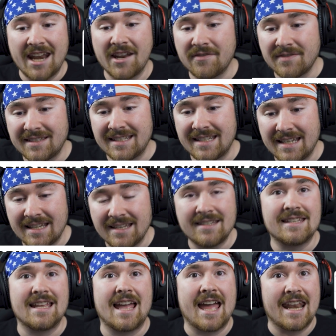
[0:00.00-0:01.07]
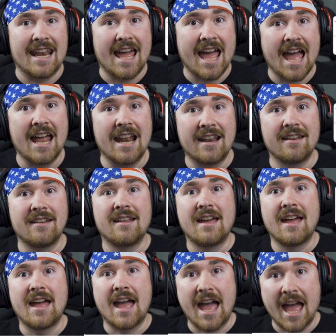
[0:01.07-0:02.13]
N F Ts and N
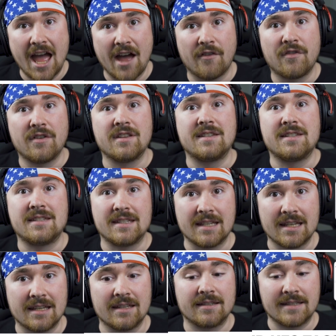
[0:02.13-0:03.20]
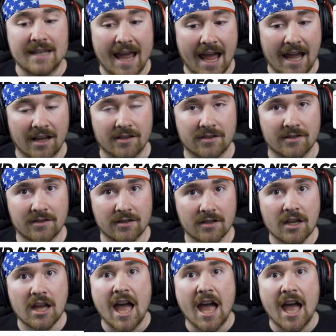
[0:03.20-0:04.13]
F C tags.